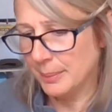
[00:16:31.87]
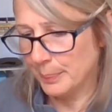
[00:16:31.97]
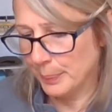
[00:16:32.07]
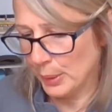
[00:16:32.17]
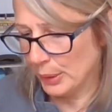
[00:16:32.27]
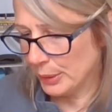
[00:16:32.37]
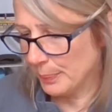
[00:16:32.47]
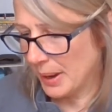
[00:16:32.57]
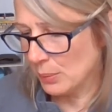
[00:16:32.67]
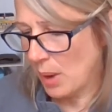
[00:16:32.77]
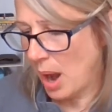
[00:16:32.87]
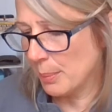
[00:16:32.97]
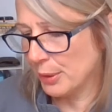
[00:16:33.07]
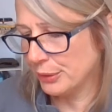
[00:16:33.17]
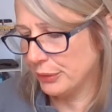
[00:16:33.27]
book by
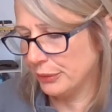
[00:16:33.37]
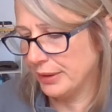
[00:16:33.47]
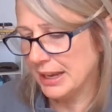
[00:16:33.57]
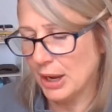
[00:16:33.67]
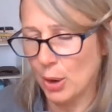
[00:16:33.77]
Robert C.